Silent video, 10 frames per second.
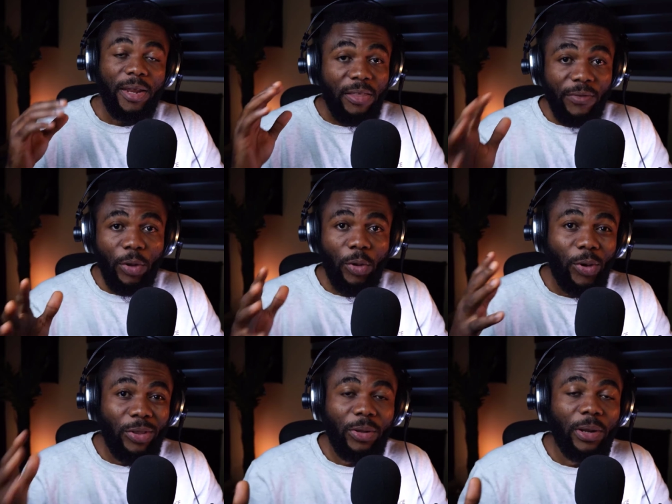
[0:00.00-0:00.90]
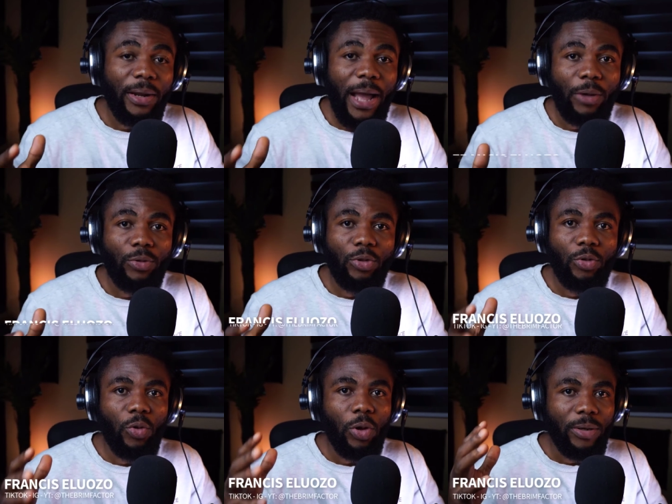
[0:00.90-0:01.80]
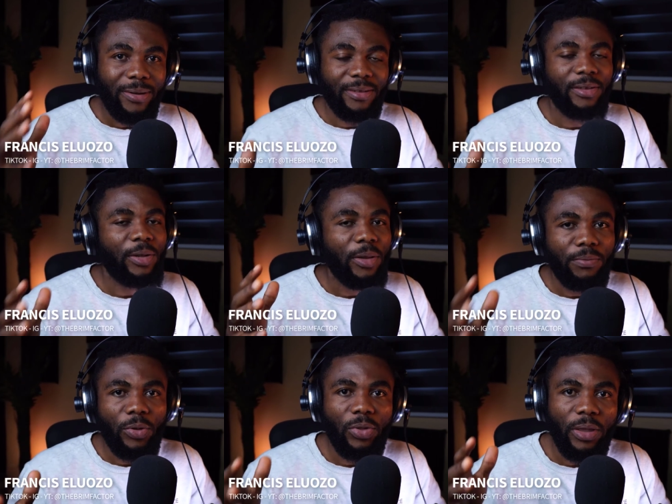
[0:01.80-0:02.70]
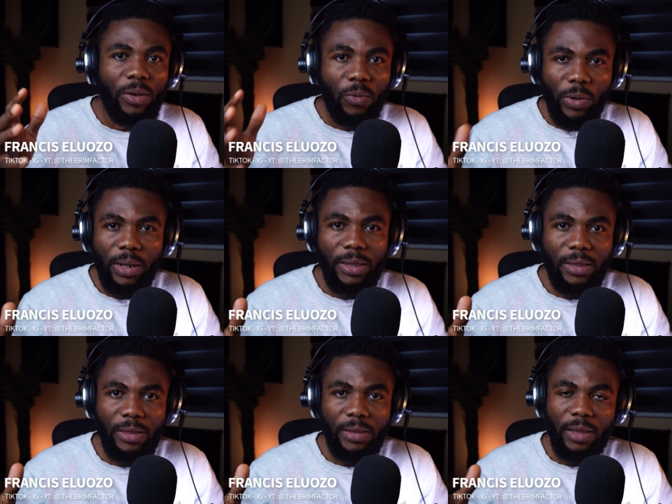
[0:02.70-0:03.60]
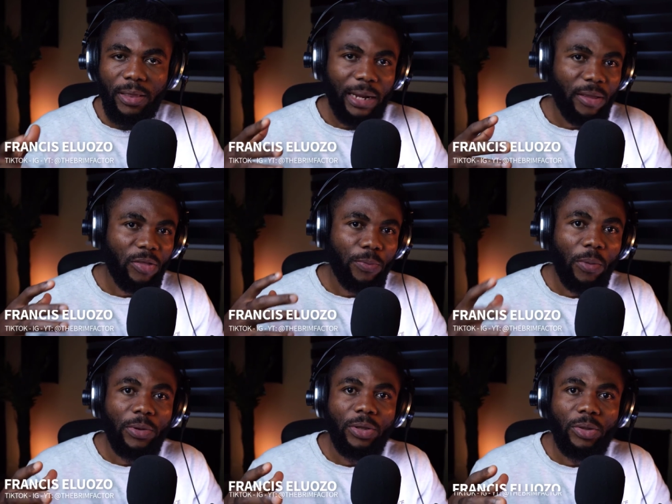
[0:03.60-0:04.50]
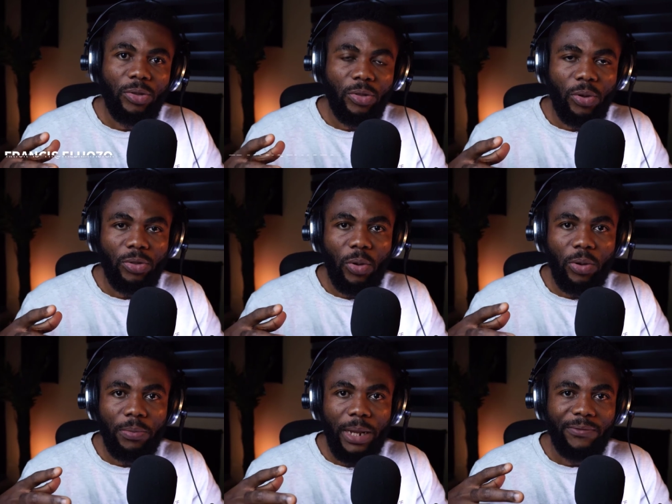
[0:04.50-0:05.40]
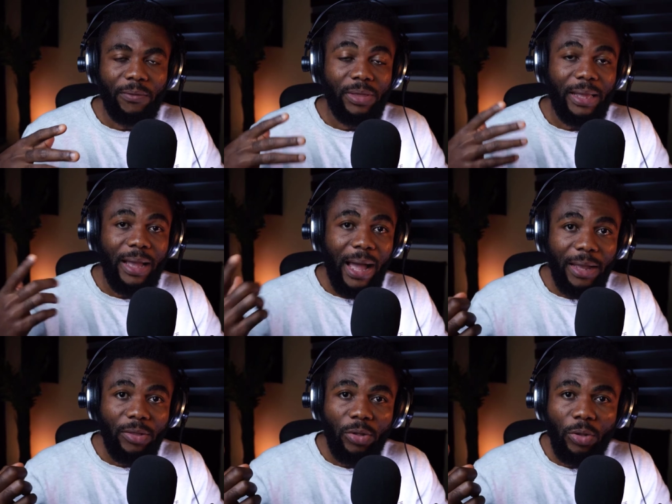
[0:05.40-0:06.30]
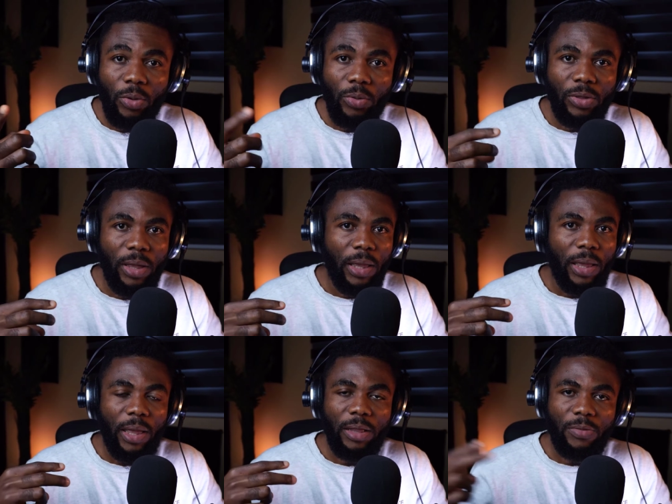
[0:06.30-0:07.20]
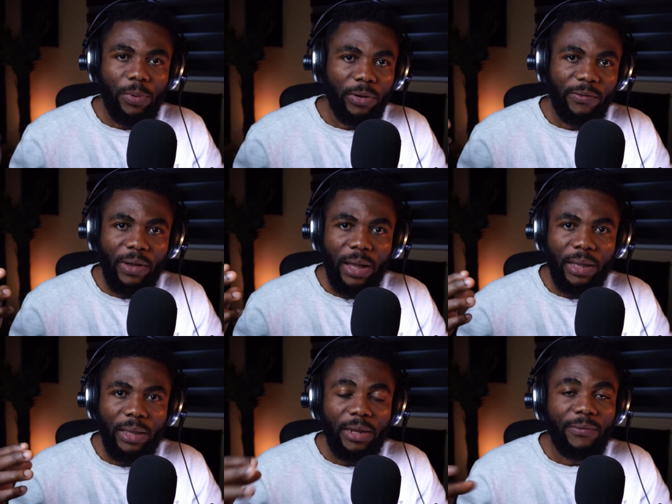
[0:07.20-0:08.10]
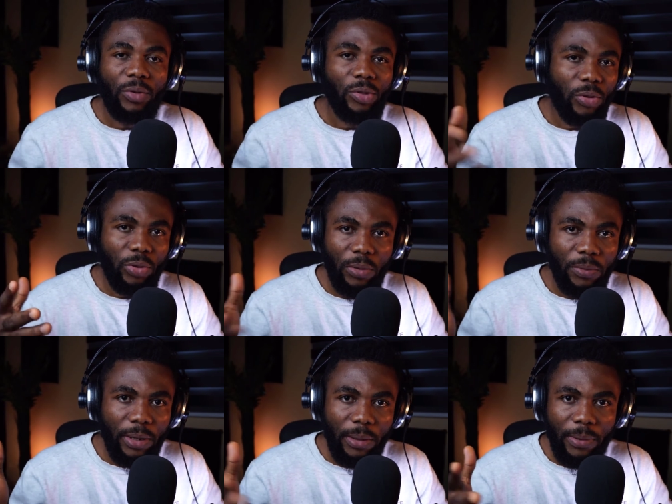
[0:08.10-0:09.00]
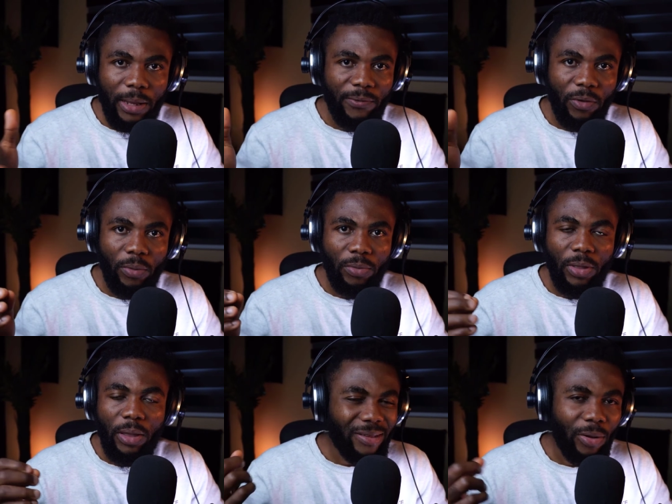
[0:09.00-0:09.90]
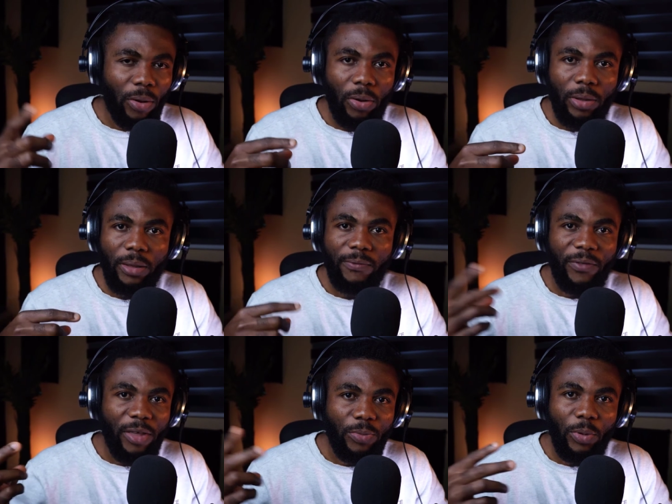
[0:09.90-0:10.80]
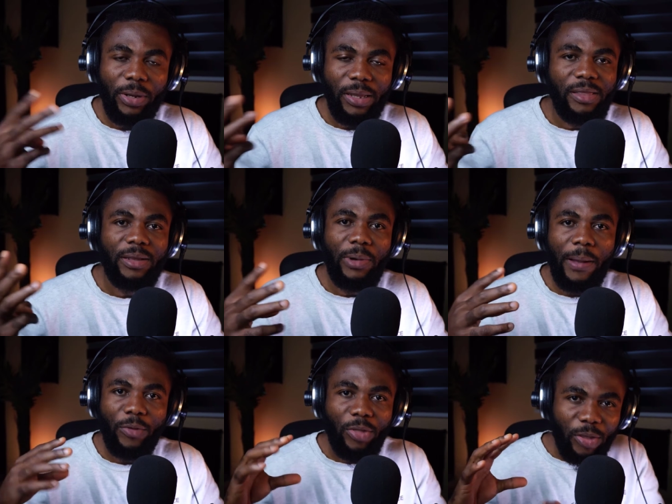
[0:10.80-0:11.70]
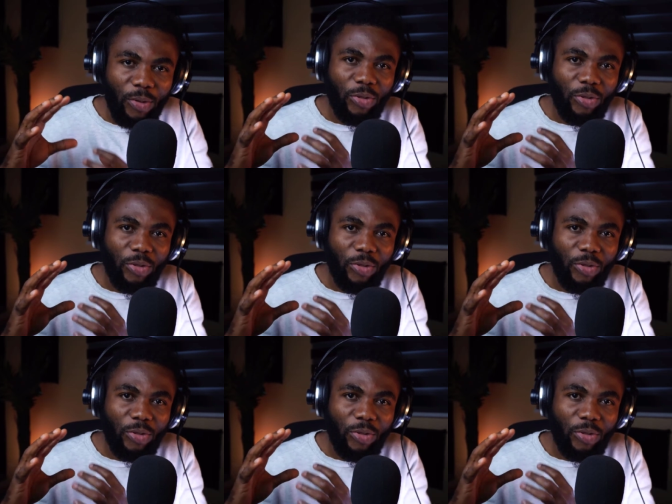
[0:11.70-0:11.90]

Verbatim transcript: In this video, you're going to learn how to do digital music releases, that is publishing your songs on platforms like iTunes and Spotify, and even on social media platforms, TikTok and Facebook and Instagram. You see